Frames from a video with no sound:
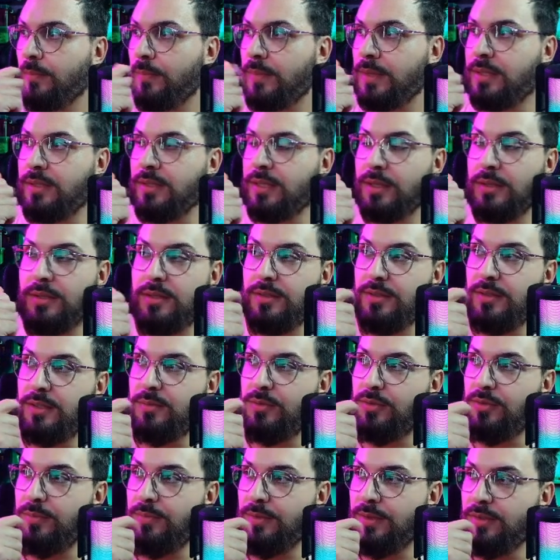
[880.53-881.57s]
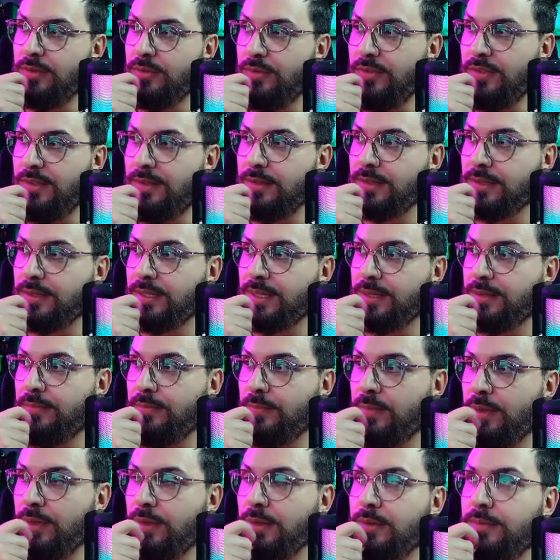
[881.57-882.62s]
But it doesn't seem to be using the nav
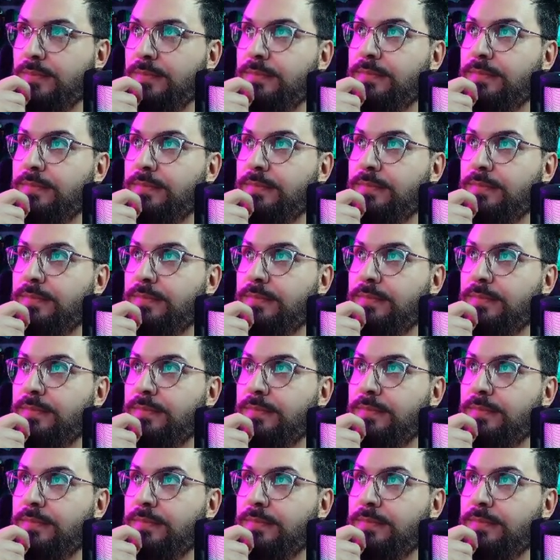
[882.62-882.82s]
bar.